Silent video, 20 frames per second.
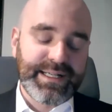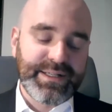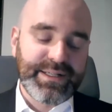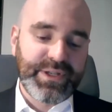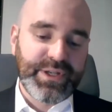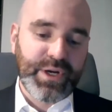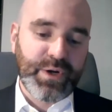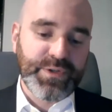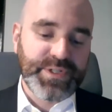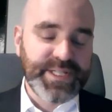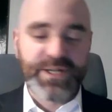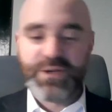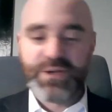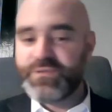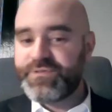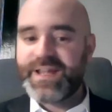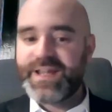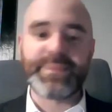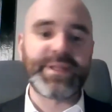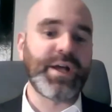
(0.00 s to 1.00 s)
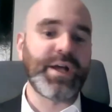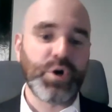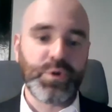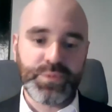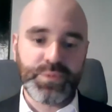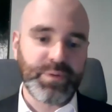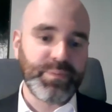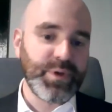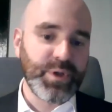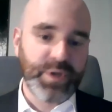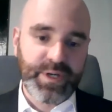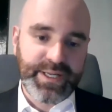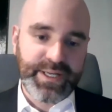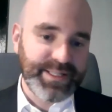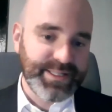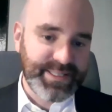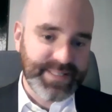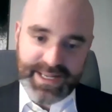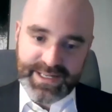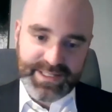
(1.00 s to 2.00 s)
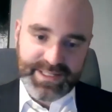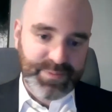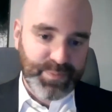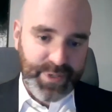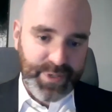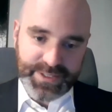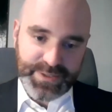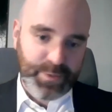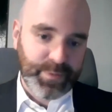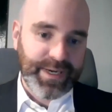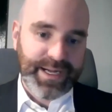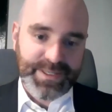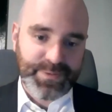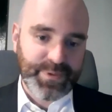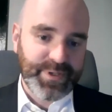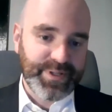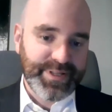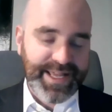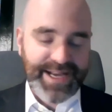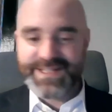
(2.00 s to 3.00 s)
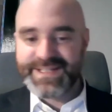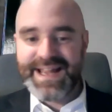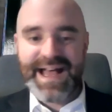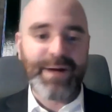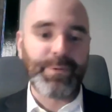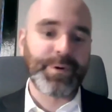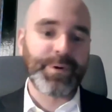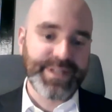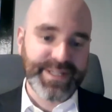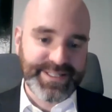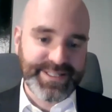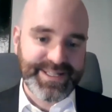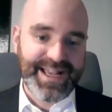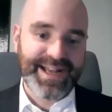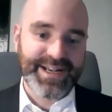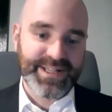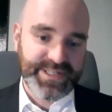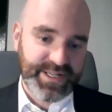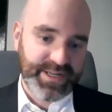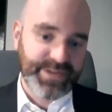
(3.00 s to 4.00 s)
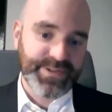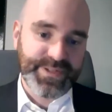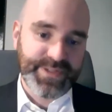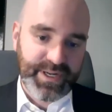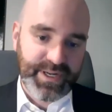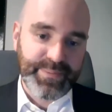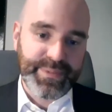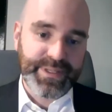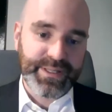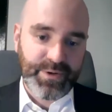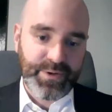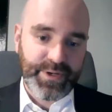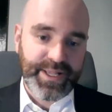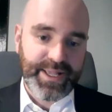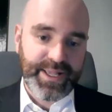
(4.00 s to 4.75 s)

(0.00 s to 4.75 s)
single family home community in Sandy Springs or Roswell. That is not where these data centers are going to be located.